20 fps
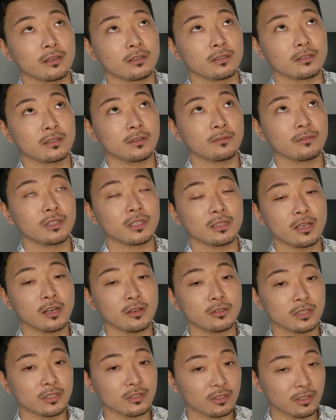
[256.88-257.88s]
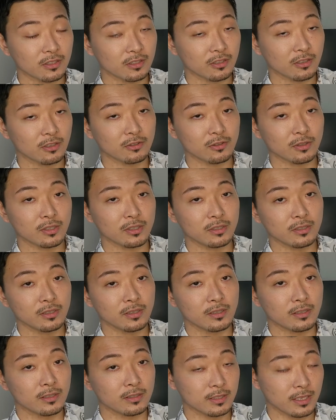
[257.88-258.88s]
17,600
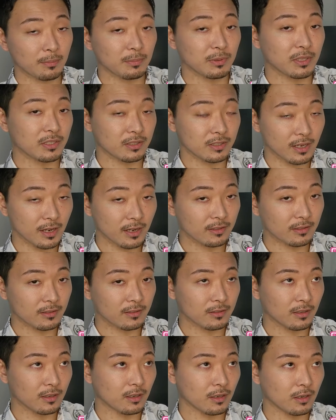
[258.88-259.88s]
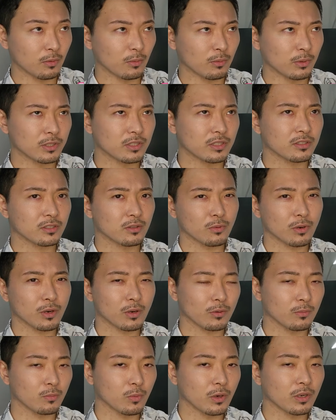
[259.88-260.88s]
Japanese yen, which is
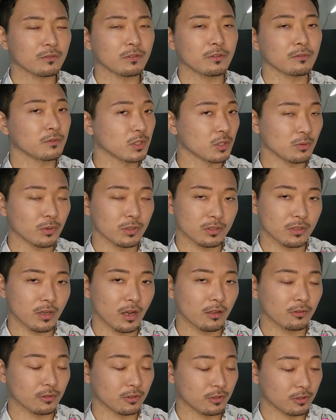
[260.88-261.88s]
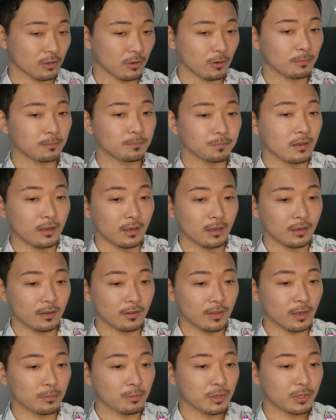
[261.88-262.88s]
around $150 US. So
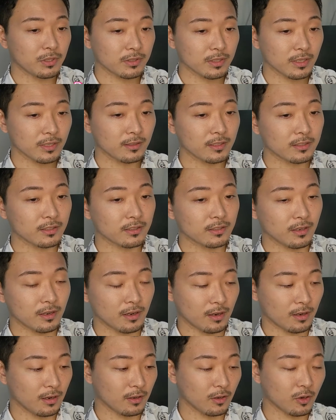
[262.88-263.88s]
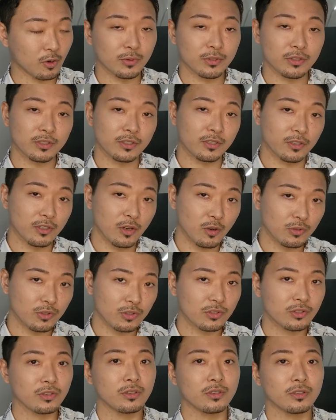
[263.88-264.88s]
that being said, let's go into the
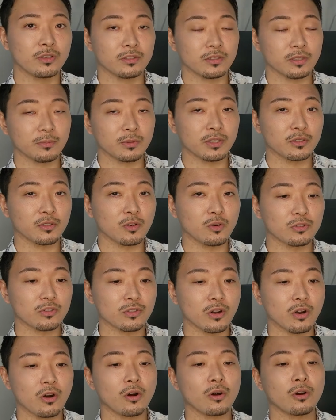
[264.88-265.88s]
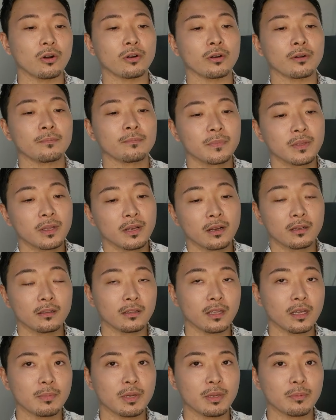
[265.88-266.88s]
notes. Some of the notes are
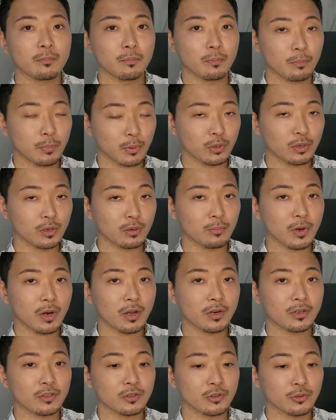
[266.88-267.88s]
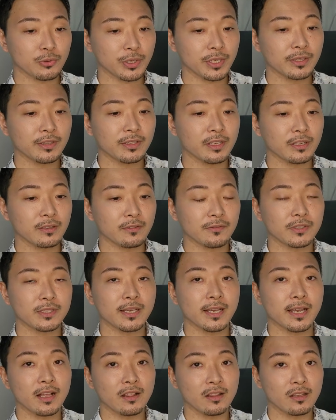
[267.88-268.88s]
lemon, bergamot, green leaves,
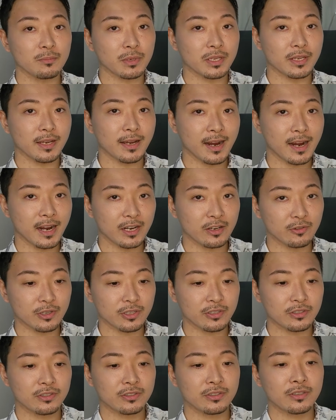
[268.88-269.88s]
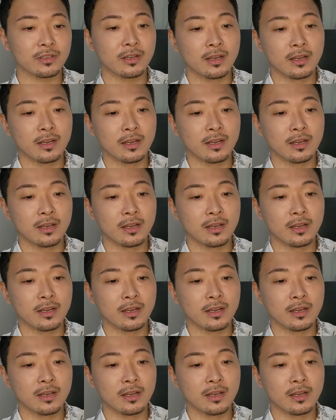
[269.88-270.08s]
elemi, iris,